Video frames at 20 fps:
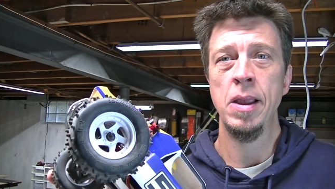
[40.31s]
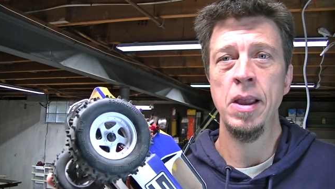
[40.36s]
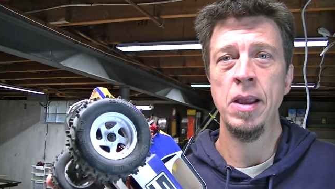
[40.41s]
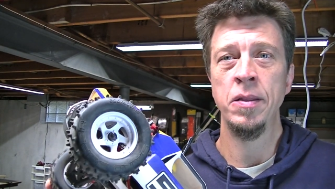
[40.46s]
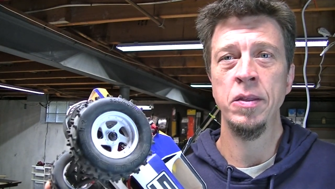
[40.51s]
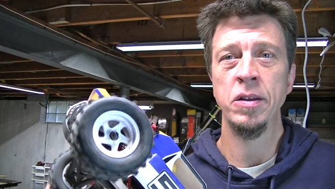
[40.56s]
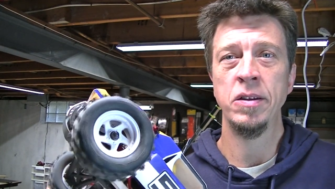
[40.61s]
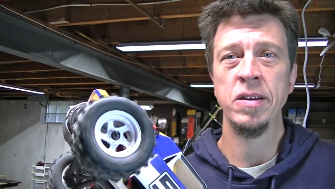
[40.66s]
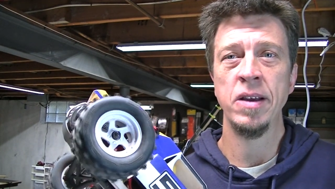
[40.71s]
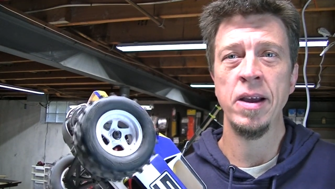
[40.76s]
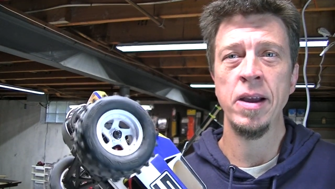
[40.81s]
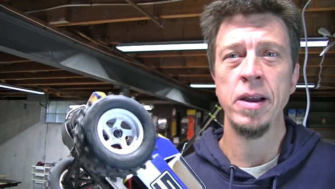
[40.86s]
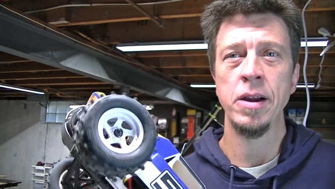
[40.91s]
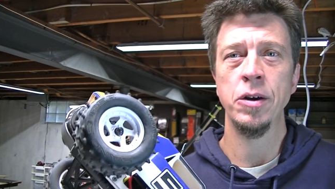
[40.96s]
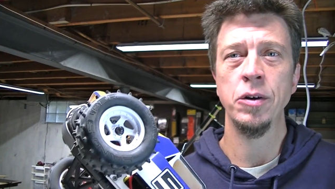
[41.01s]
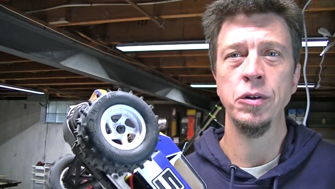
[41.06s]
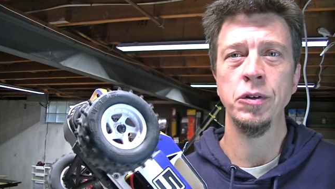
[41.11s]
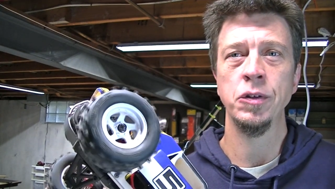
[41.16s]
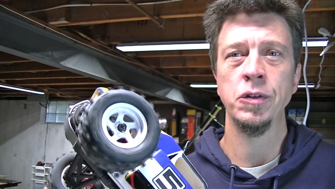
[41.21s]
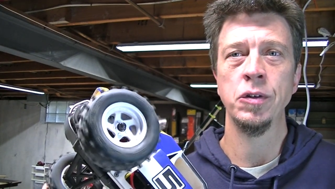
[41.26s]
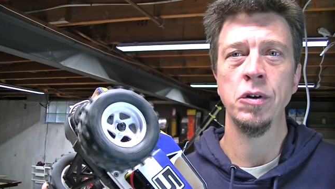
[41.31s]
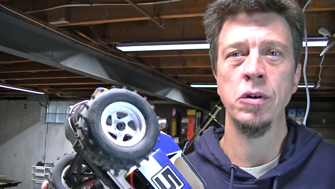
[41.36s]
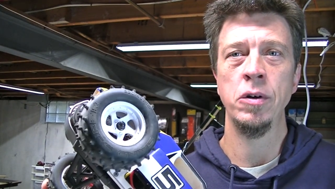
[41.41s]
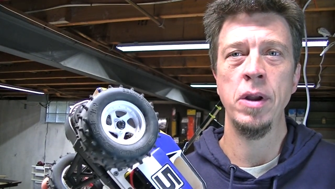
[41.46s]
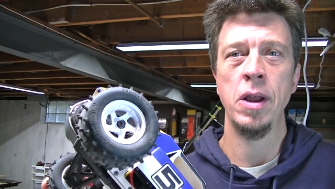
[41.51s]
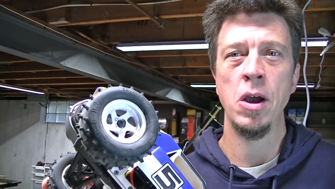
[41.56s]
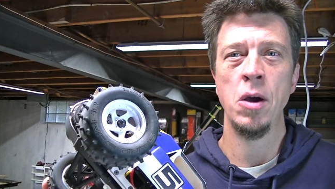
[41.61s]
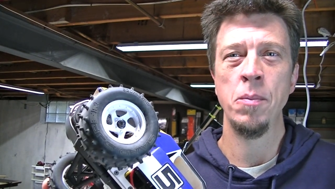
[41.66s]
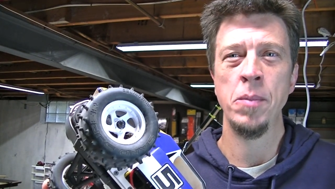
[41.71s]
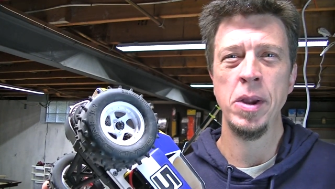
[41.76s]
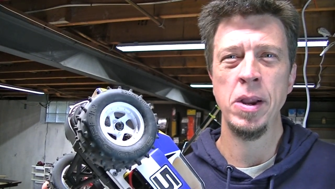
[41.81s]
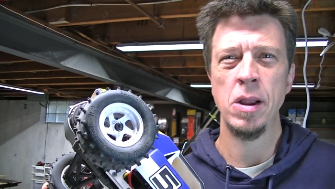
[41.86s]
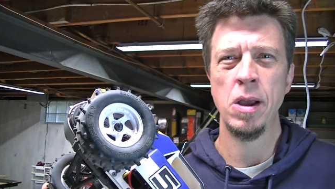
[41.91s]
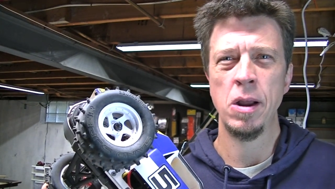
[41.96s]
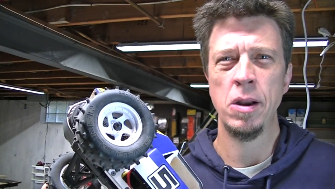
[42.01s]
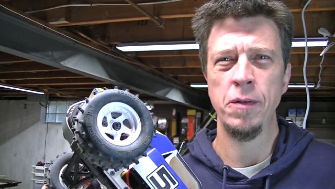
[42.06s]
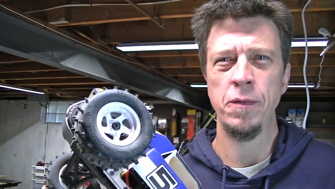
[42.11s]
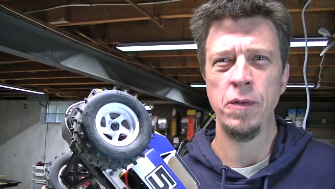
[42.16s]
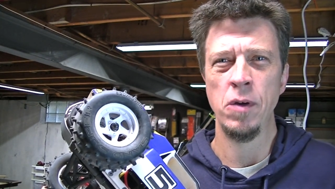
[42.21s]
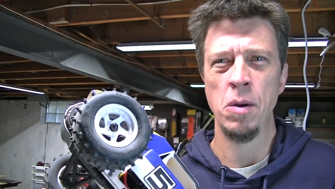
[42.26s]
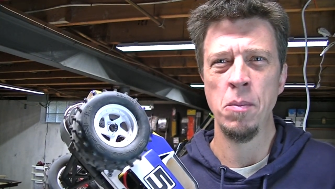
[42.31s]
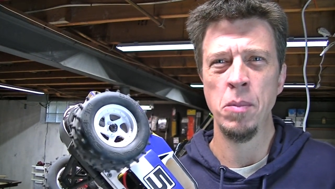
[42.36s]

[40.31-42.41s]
and the tires are now made out of a